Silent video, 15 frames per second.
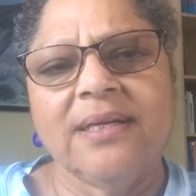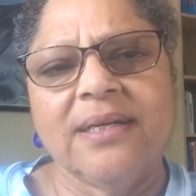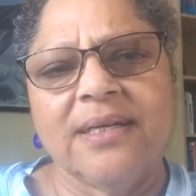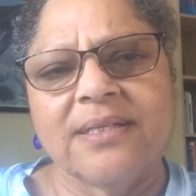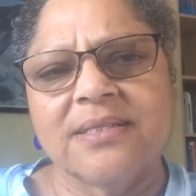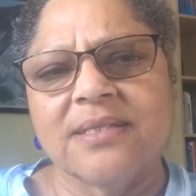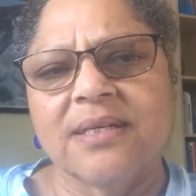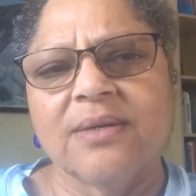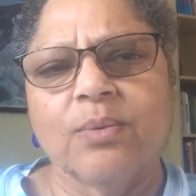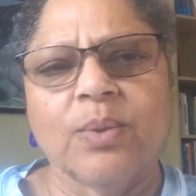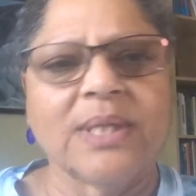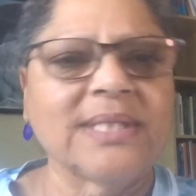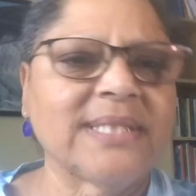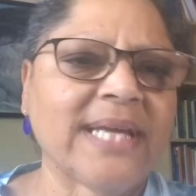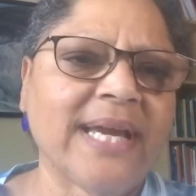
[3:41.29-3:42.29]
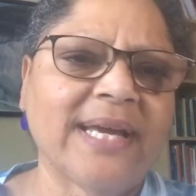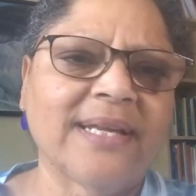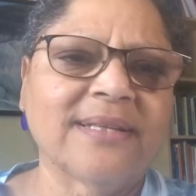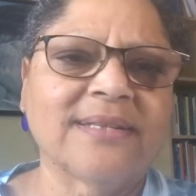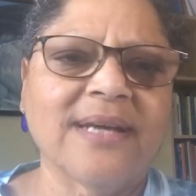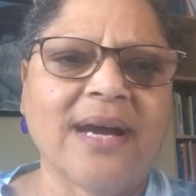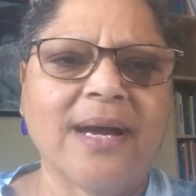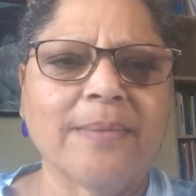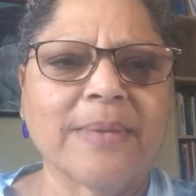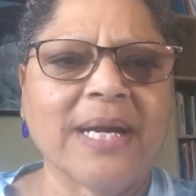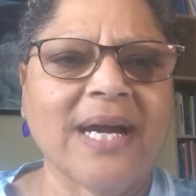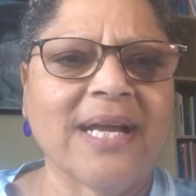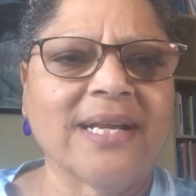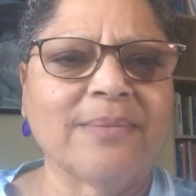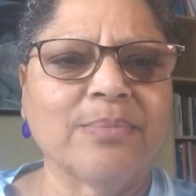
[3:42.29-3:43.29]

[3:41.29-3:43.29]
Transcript: It's a one day at a time kind